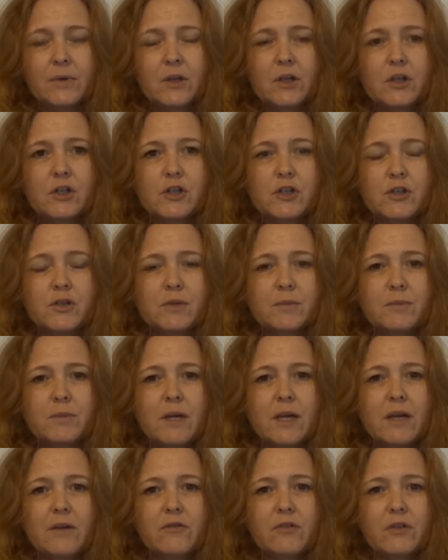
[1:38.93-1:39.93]
I'm going to choose
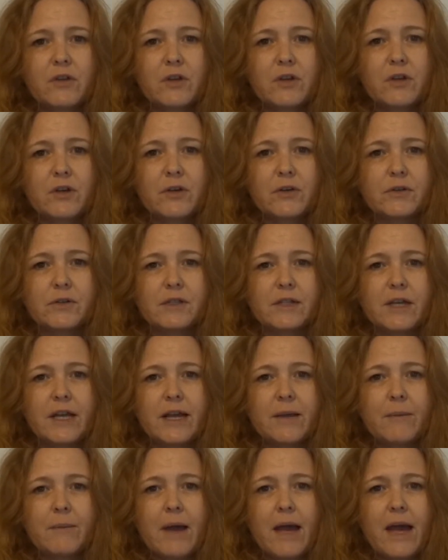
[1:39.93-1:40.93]
Mia for the girl's
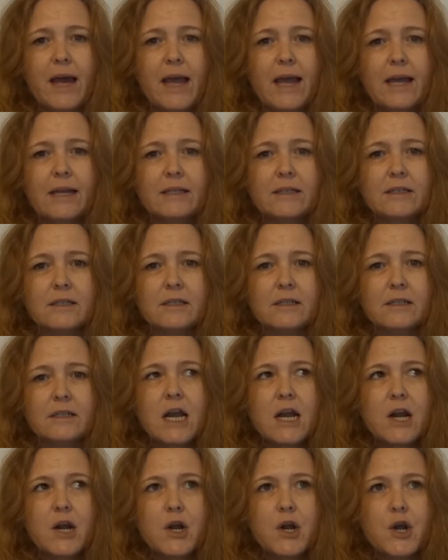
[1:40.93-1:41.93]
name and
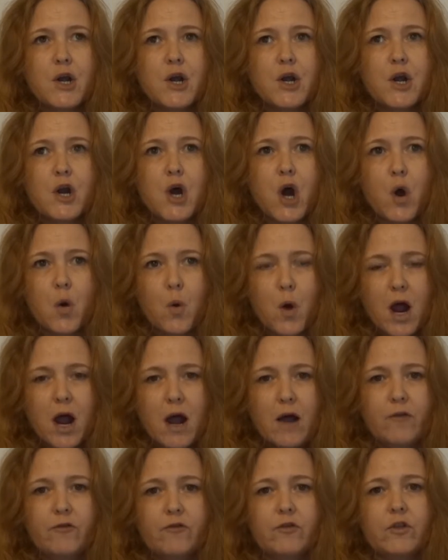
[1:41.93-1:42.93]

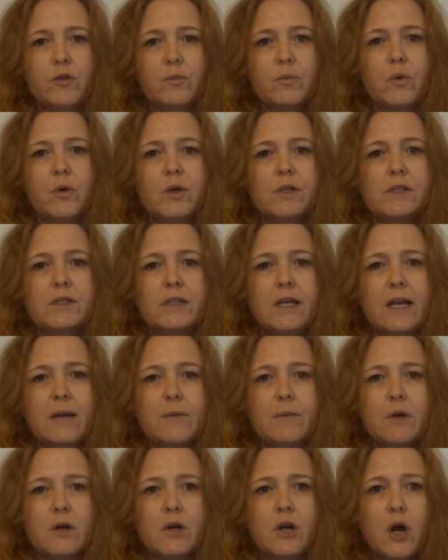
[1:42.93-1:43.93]
Noah for the boy's
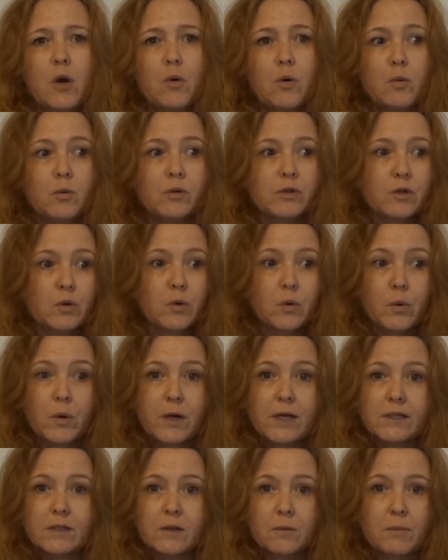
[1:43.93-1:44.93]
name. Noah was
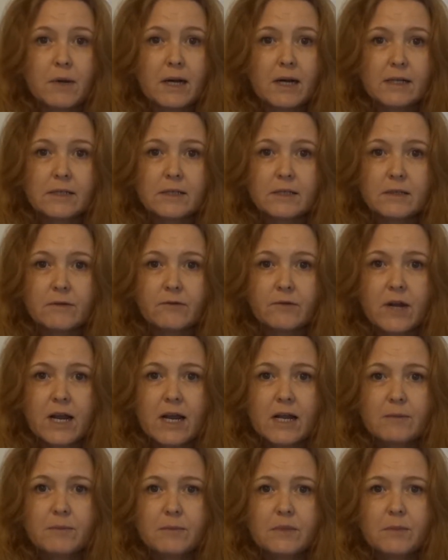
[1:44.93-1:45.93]
always on my list of
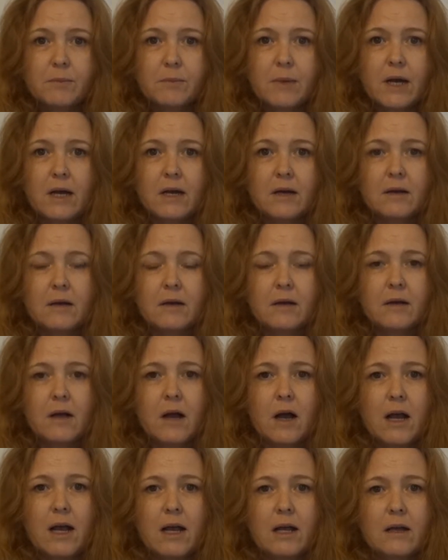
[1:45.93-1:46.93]
names, but
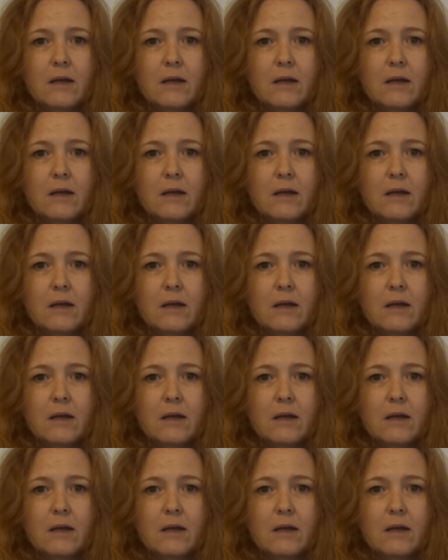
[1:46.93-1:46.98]
I,